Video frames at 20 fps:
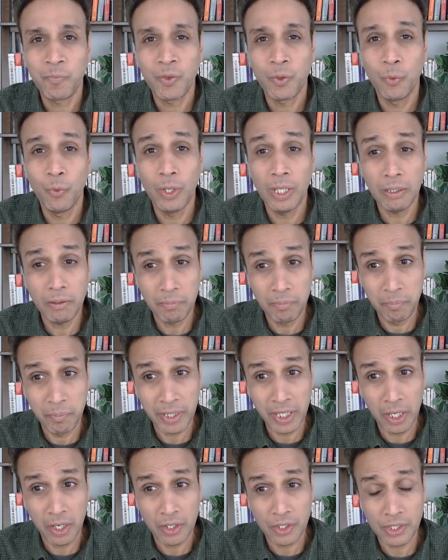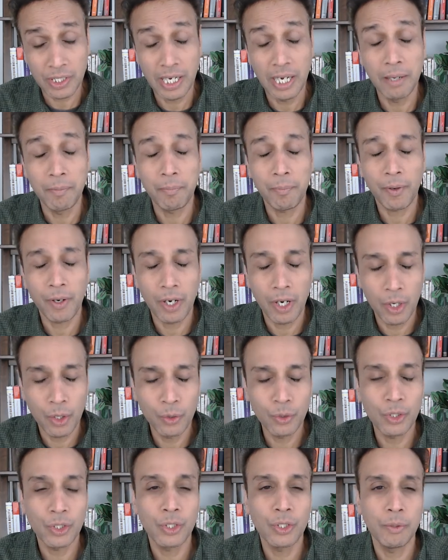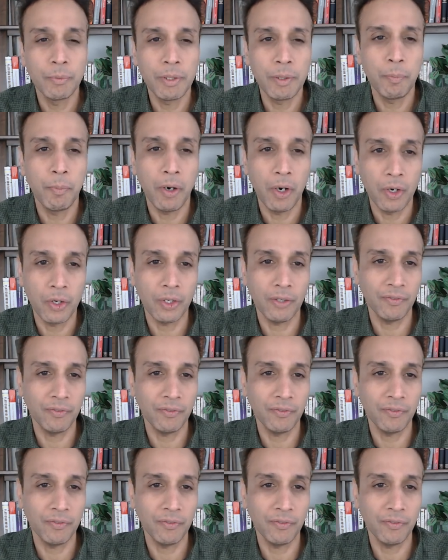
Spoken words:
Well, because I'm proud to be part